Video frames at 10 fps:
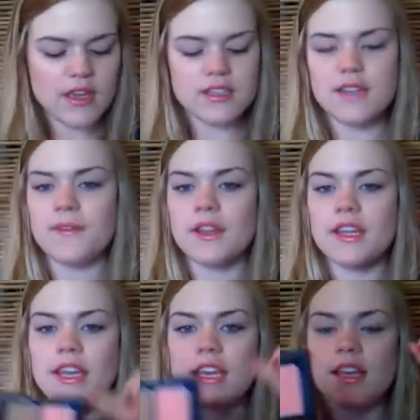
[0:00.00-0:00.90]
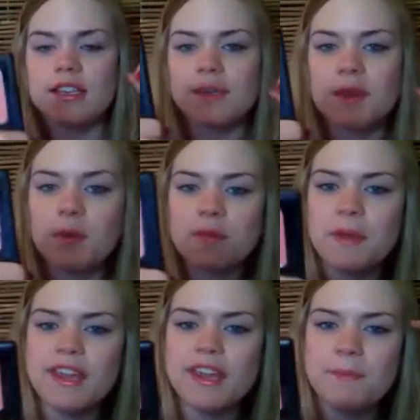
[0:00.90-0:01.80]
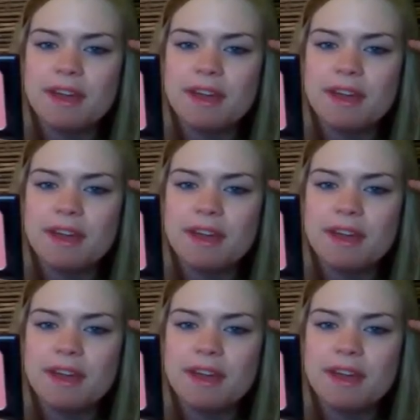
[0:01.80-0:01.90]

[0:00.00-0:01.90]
definitely something worth picking up.